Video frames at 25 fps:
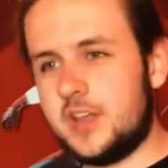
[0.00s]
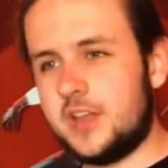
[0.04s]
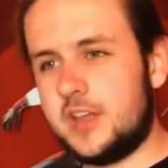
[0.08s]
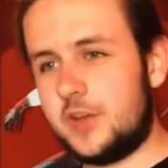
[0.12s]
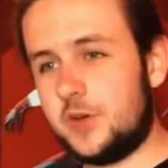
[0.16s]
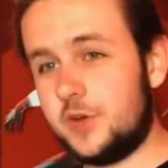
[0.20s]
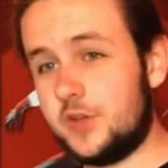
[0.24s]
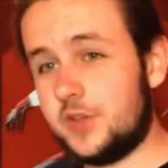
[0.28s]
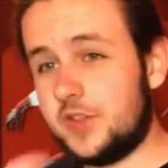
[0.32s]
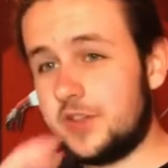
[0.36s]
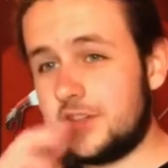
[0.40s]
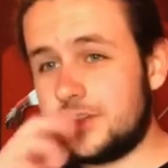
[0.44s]

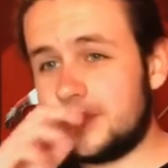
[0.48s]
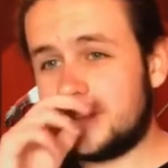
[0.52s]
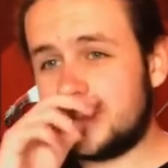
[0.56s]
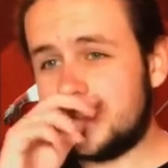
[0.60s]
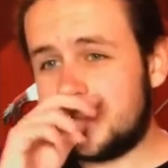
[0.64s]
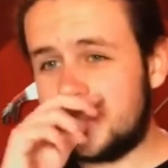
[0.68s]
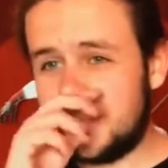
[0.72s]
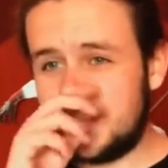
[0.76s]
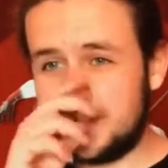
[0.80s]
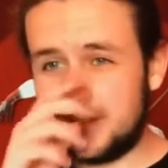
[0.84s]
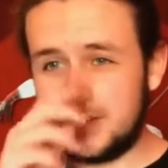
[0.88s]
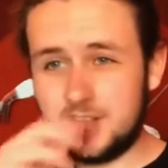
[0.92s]
Now this
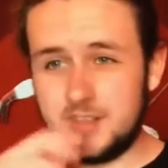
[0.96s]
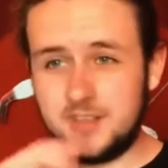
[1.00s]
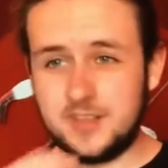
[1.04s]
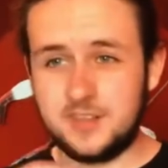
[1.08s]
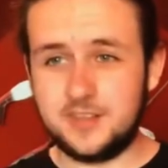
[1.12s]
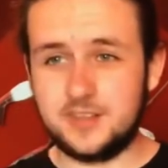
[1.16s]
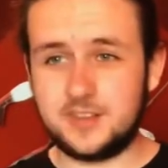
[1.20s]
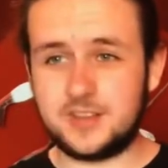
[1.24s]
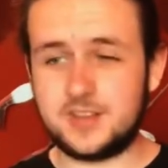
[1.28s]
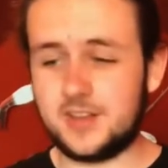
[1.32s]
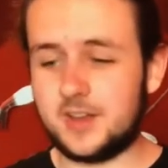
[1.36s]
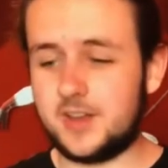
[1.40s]
scene
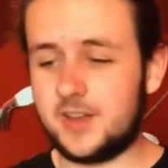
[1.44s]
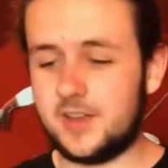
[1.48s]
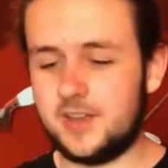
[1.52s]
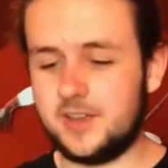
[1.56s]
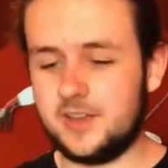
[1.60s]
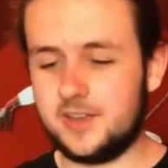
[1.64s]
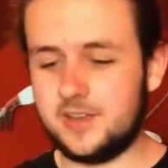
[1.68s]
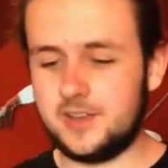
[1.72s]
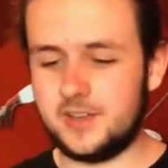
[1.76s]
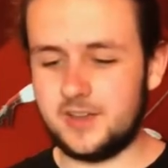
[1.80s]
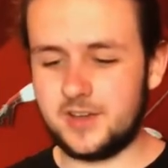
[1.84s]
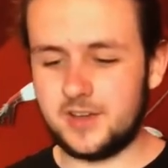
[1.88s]
is,
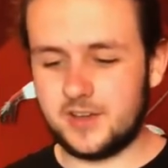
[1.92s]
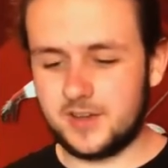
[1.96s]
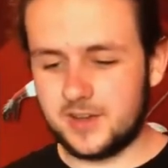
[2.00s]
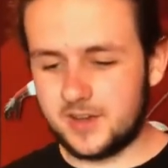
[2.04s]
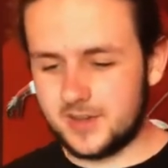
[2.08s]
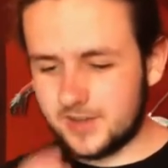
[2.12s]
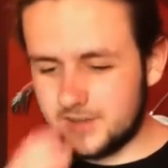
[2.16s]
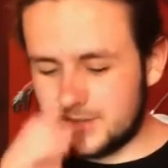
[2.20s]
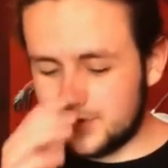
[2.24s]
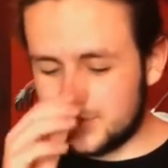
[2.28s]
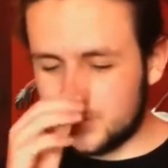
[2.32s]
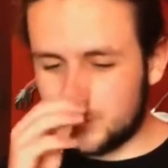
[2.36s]
I
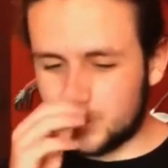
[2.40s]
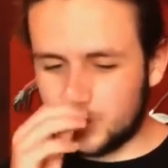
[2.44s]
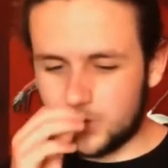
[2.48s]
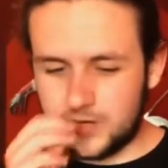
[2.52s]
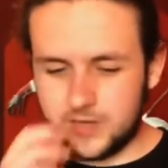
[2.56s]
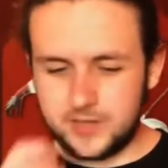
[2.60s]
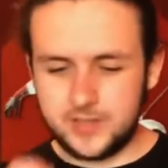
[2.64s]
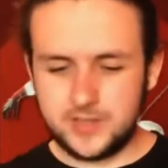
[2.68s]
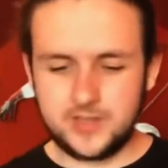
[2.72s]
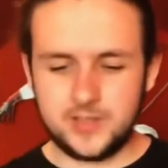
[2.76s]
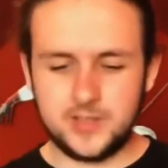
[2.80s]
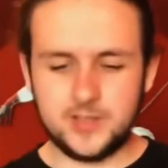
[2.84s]
don't know
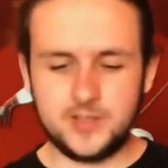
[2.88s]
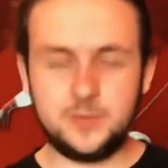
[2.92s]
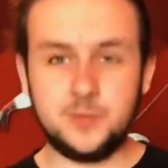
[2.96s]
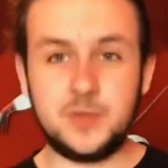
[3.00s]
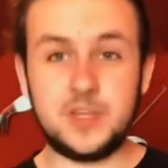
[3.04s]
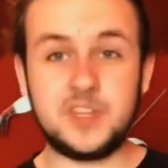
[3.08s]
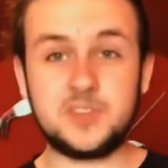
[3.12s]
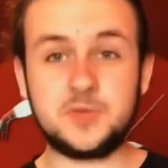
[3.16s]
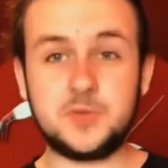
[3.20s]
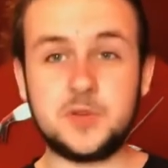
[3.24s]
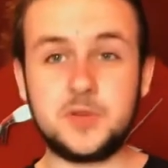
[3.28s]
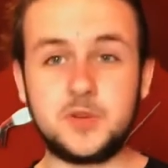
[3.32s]
why, it
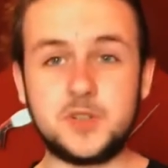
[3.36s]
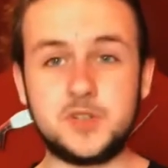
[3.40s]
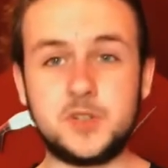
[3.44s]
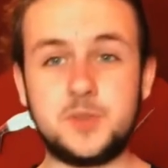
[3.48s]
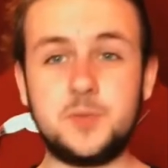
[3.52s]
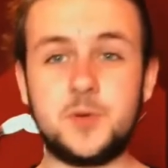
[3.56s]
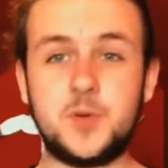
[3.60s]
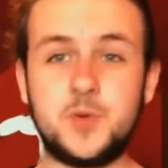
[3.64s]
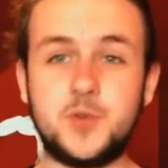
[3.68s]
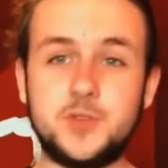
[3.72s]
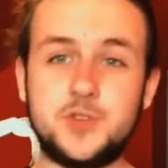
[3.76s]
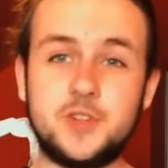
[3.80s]
makes me quite
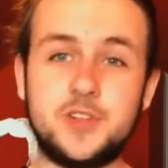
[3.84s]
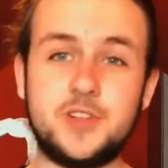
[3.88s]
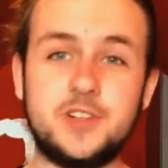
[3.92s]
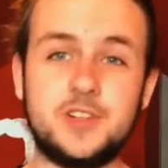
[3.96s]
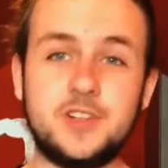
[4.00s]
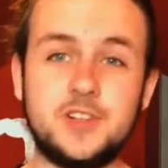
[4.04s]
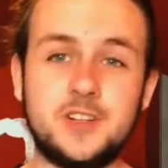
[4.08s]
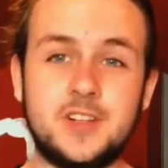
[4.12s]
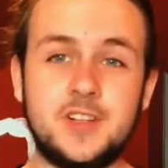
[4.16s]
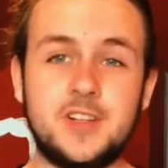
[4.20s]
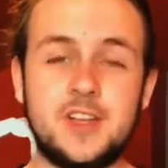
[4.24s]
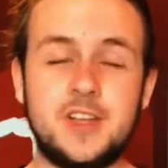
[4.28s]

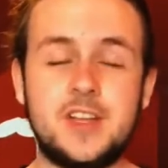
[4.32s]
emotional,